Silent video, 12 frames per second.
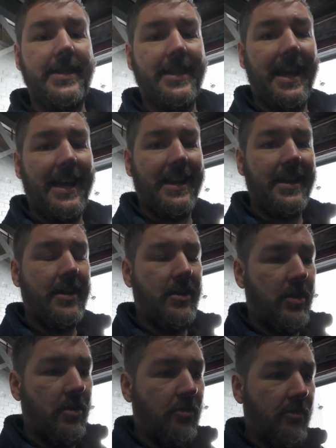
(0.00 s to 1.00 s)
can
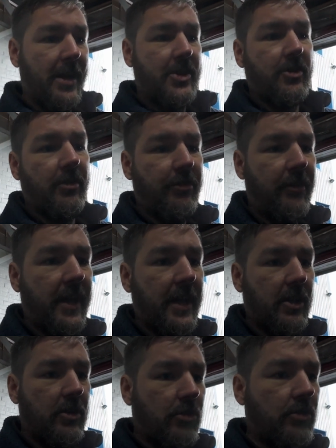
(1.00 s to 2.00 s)
retrofit
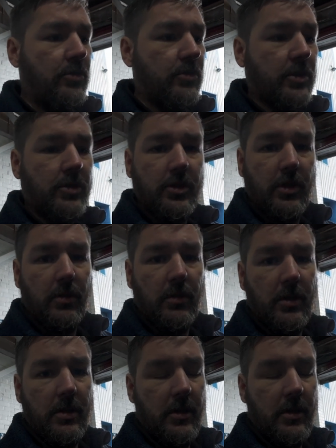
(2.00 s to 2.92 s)
cruise control